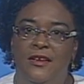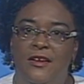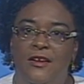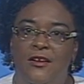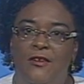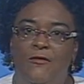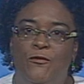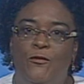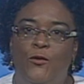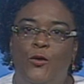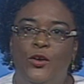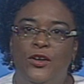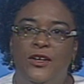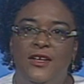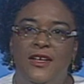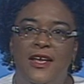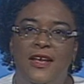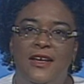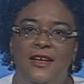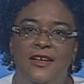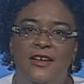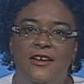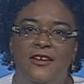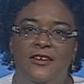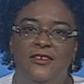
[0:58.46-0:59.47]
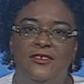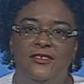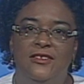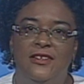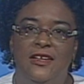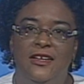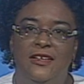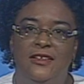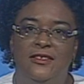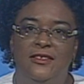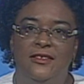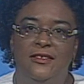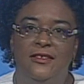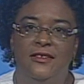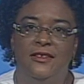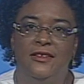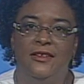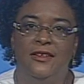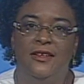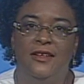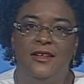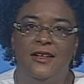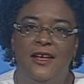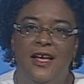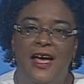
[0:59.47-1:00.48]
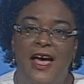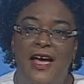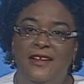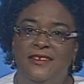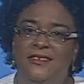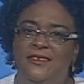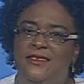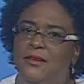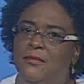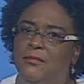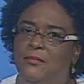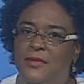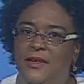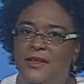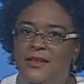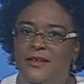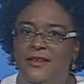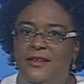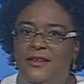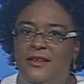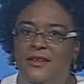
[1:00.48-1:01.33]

48 years later, I submit